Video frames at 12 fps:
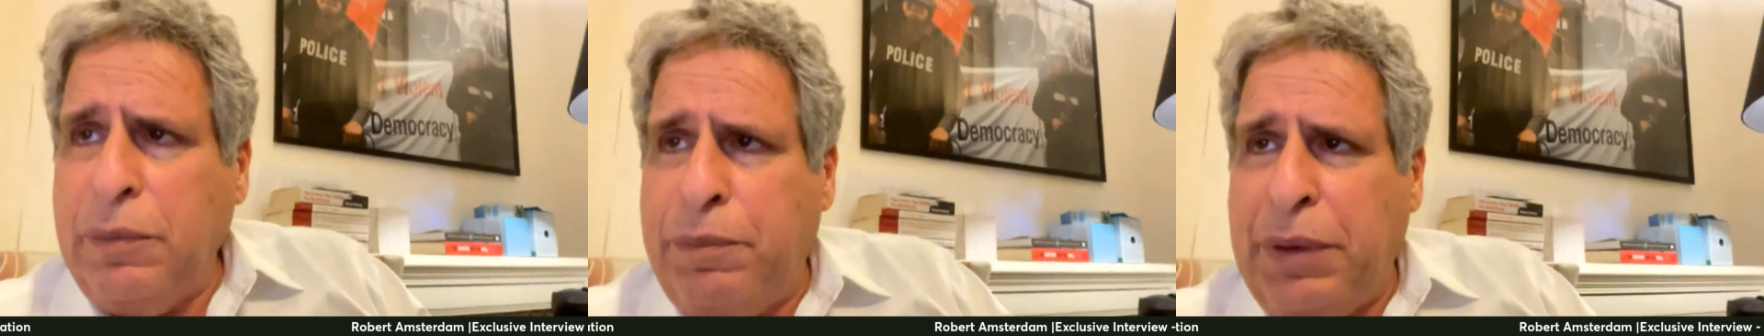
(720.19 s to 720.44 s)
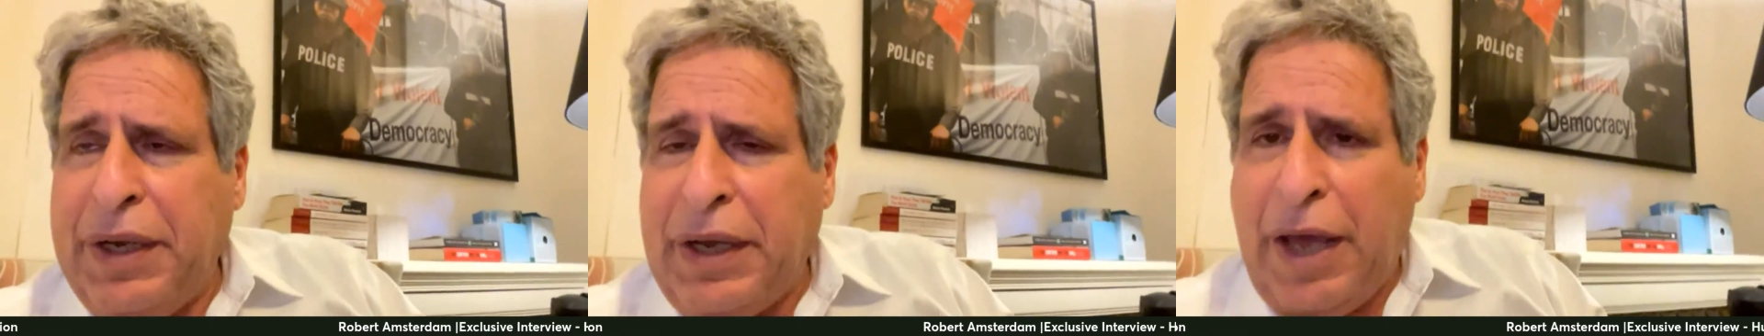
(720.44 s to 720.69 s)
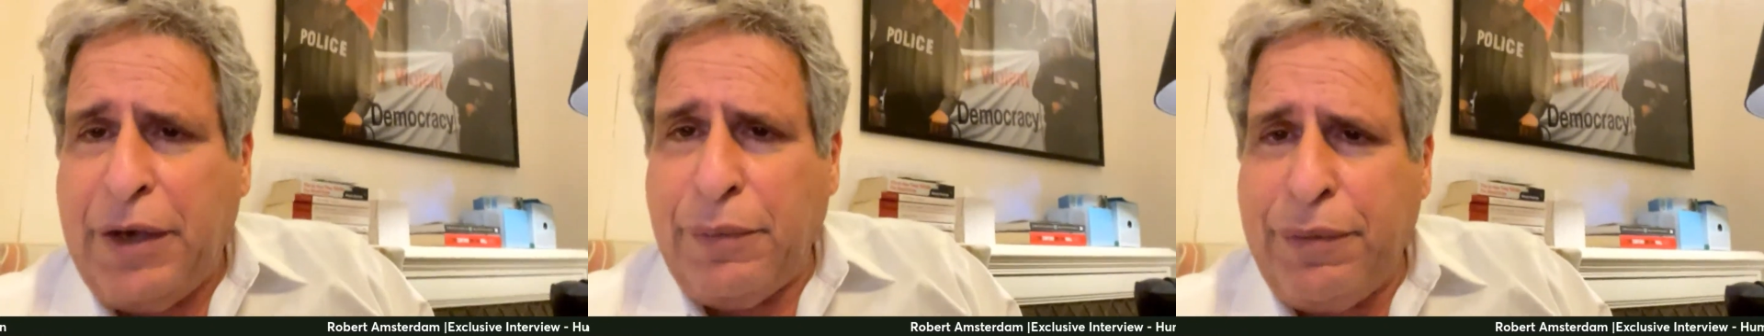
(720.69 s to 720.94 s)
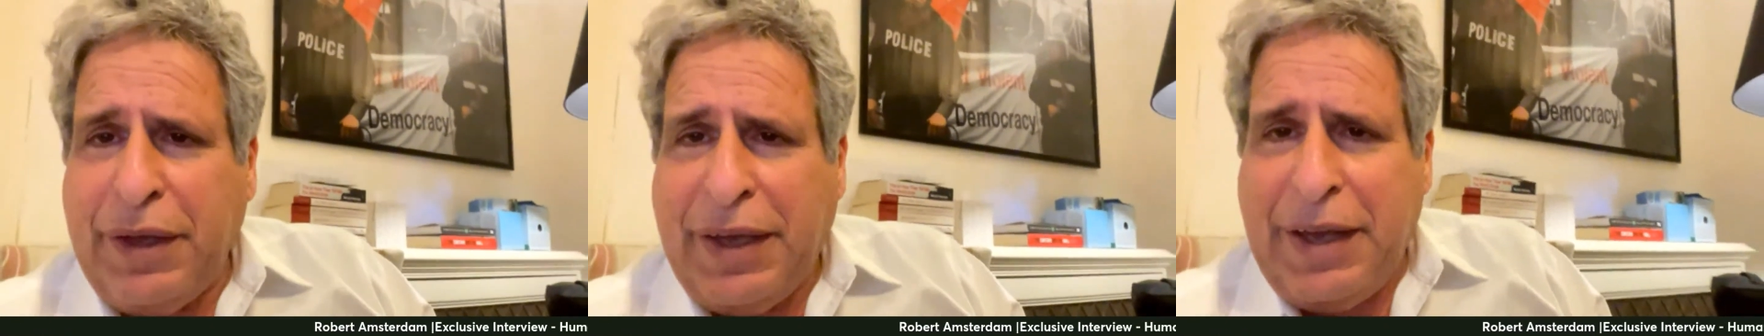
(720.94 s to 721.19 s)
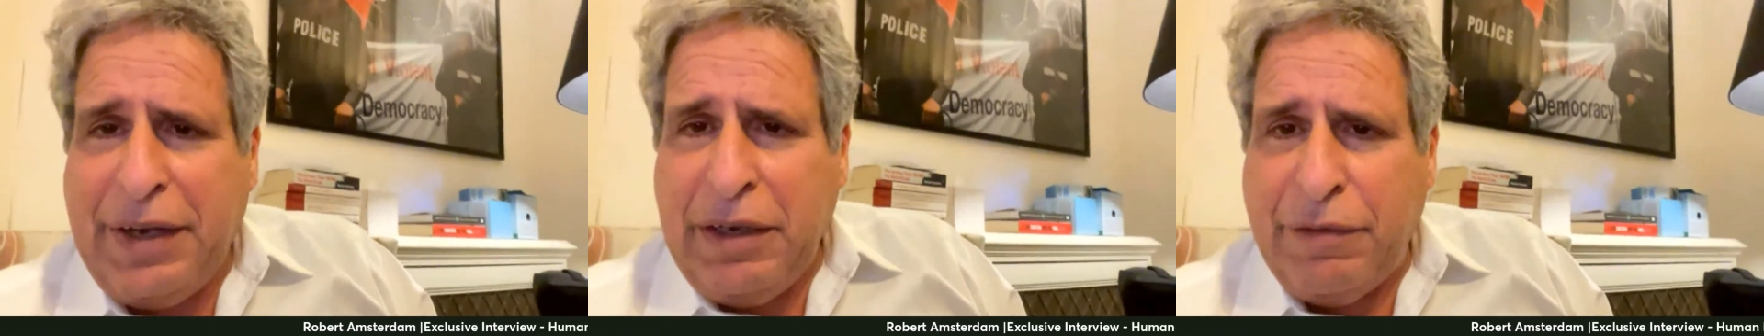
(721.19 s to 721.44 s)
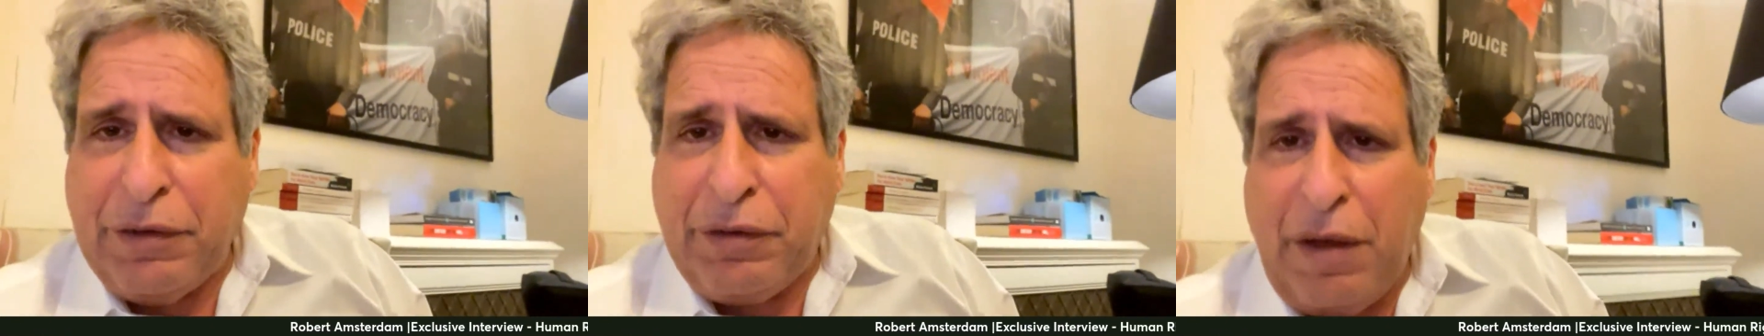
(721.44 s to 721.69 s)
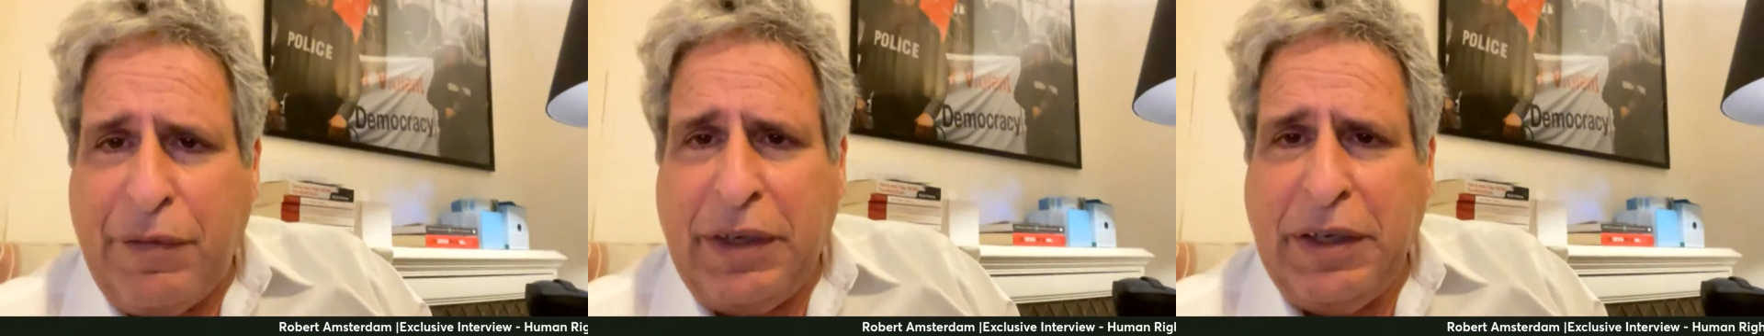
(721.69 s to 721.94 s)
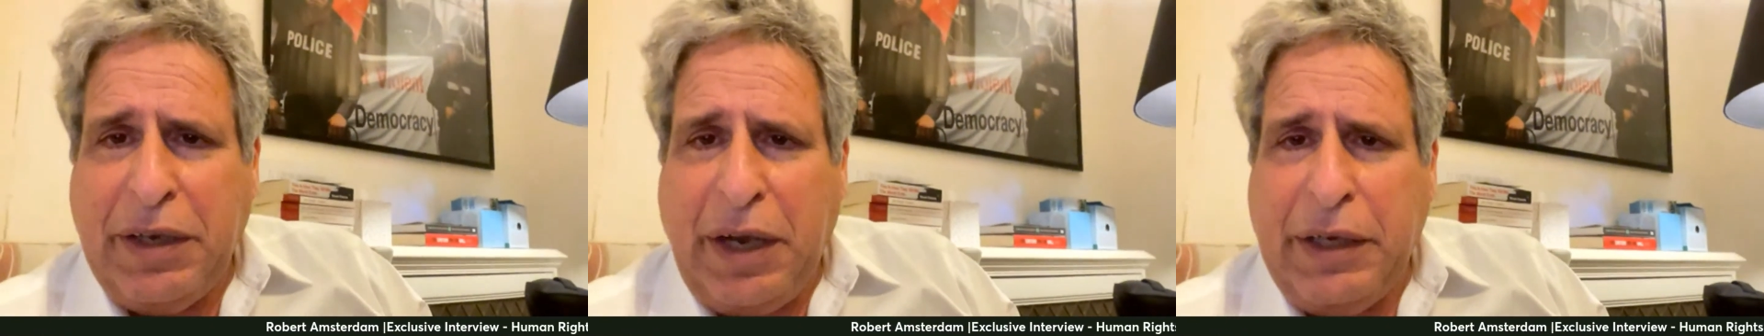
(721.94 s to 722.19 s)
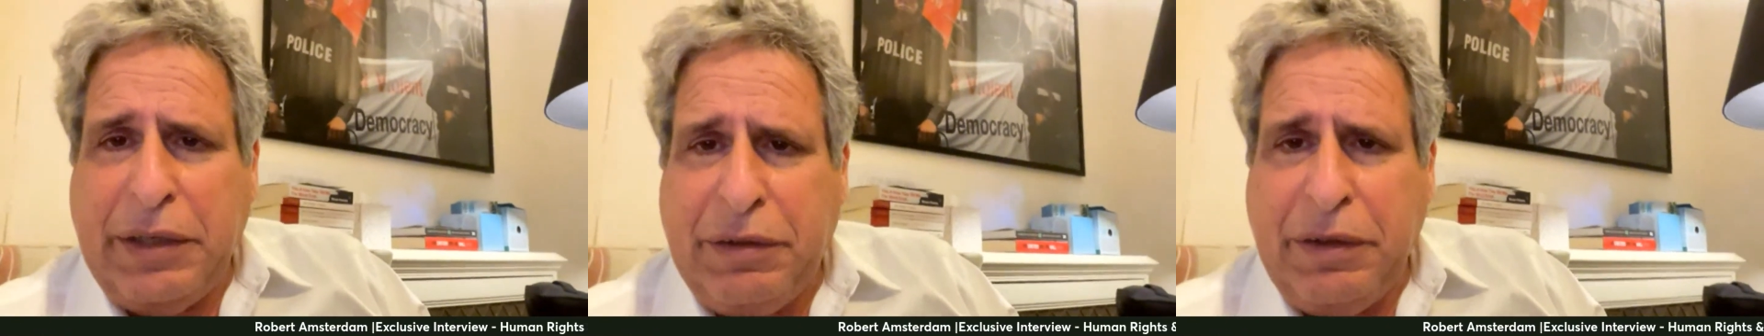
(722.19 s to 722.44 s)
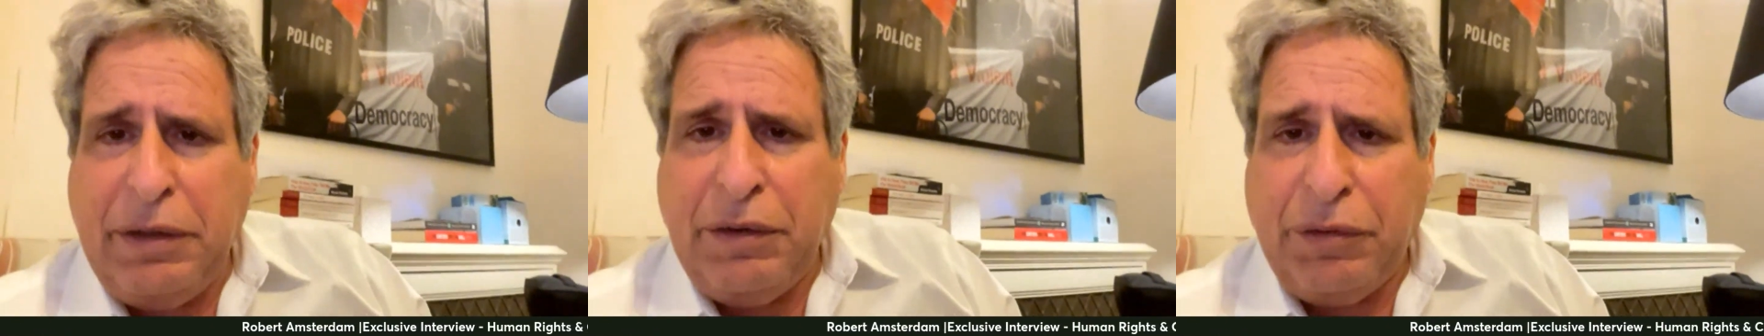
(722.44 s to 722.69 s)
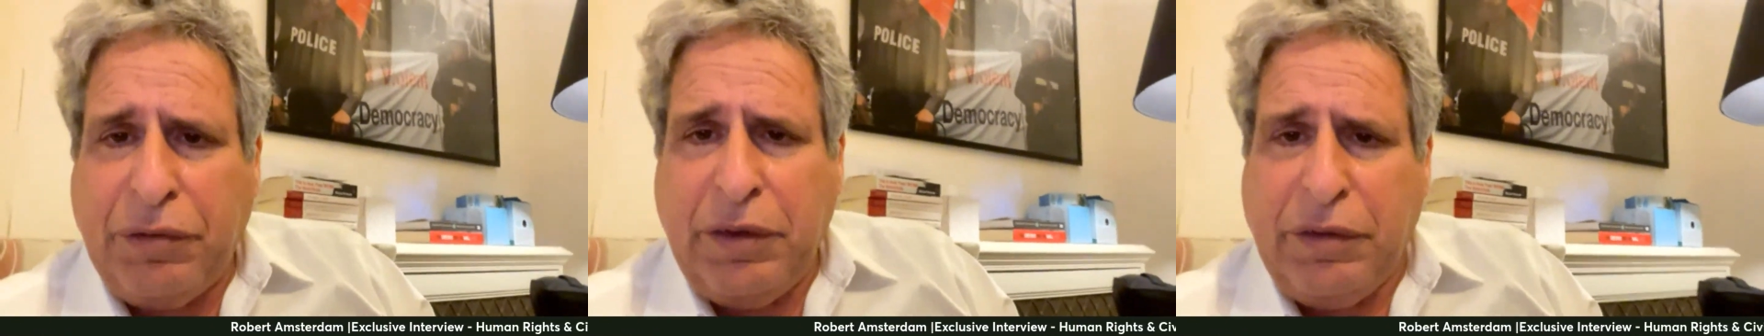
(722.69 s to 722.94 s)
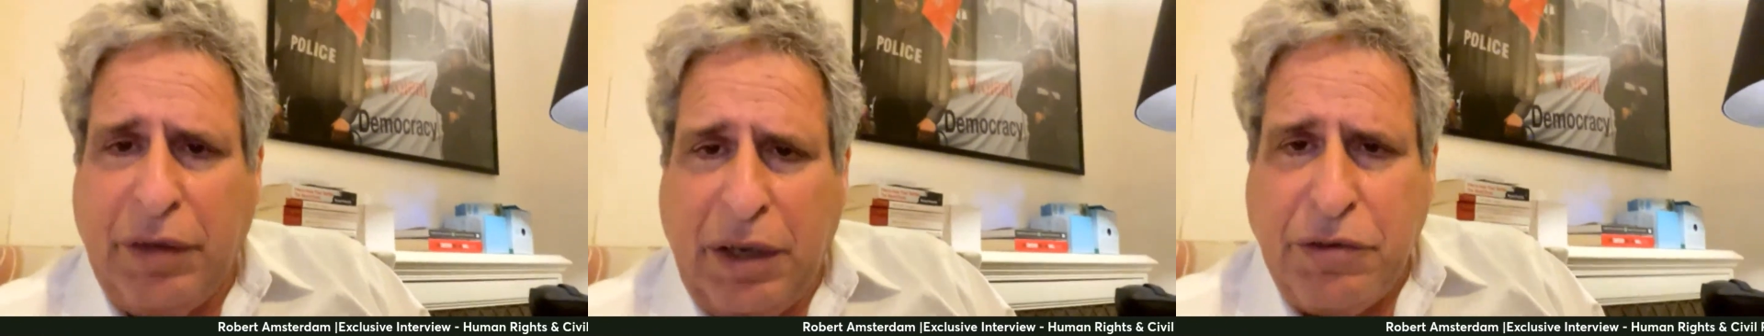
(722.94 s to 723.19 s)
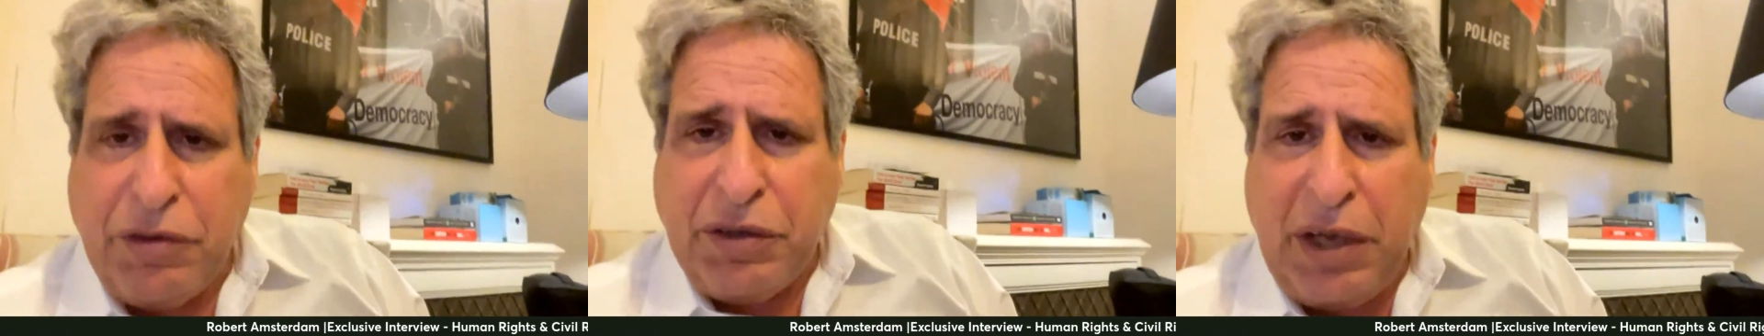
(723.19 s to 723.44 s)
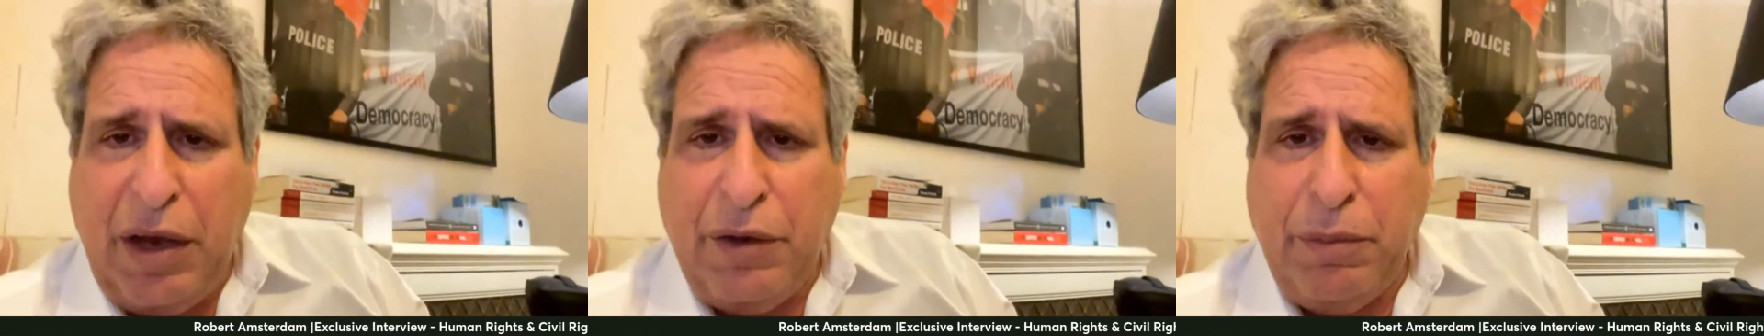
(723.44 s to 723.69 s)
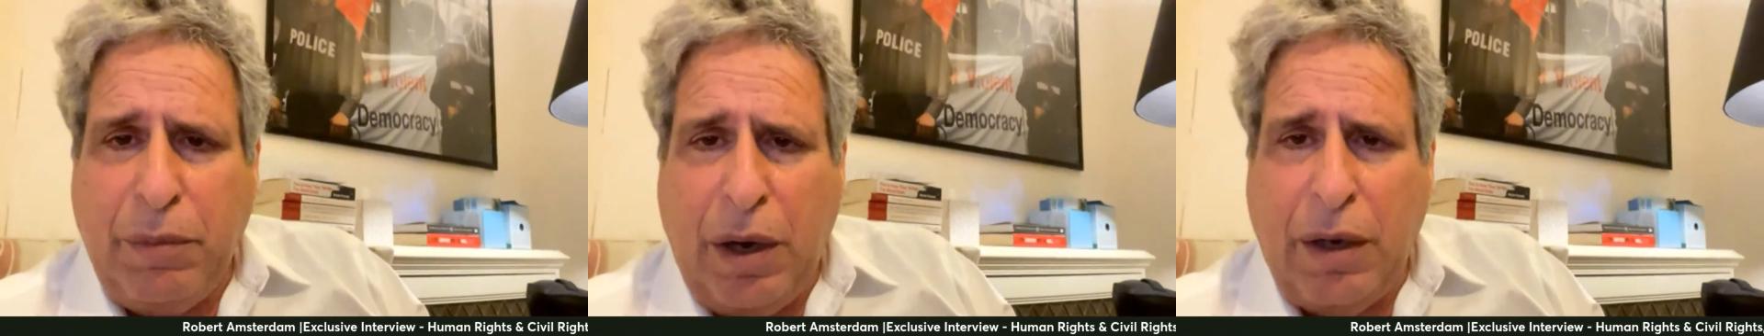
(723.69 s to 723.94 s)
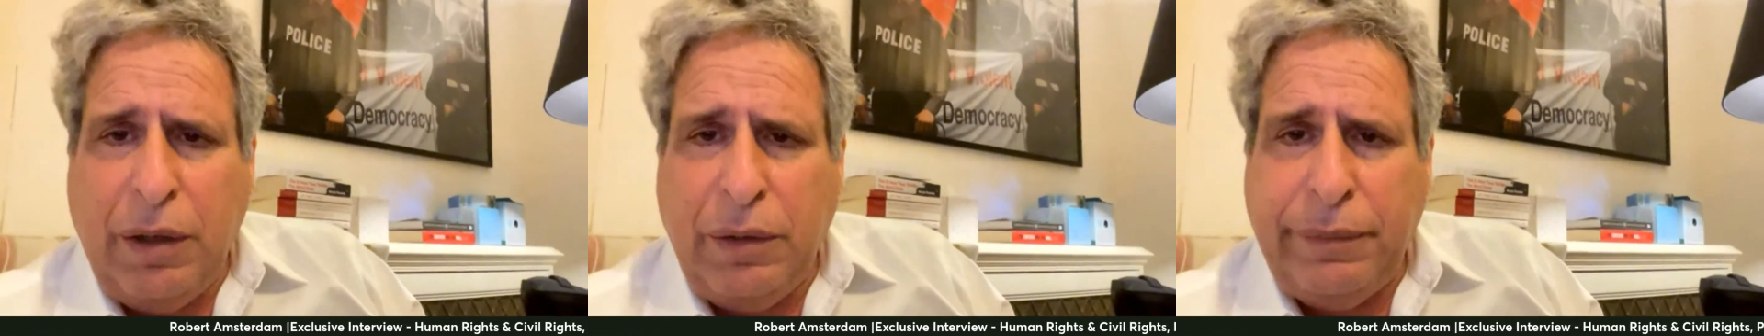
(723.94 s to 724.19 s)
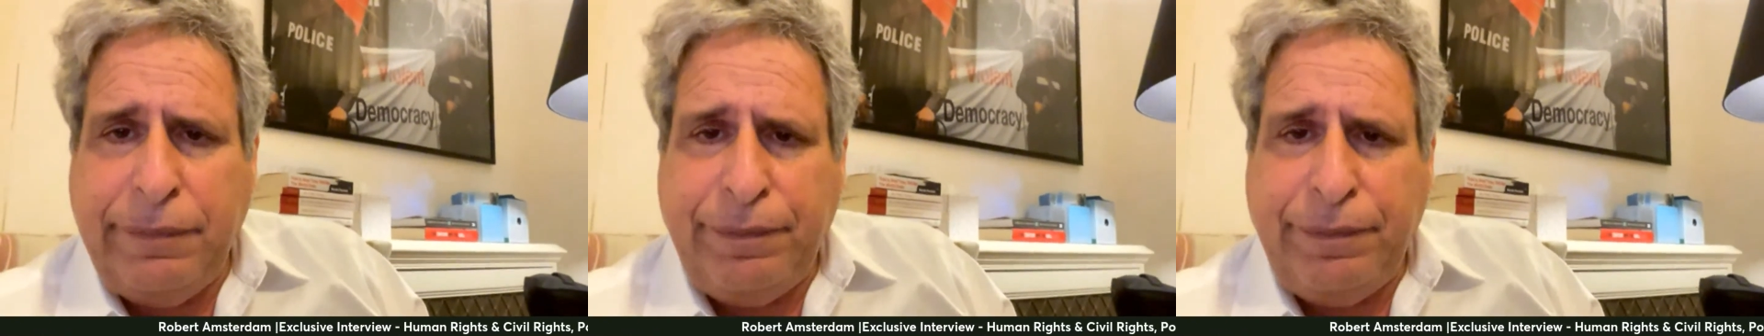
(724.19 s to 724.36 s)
But I don't think any of us have any guarantees. He touches down tomorrow.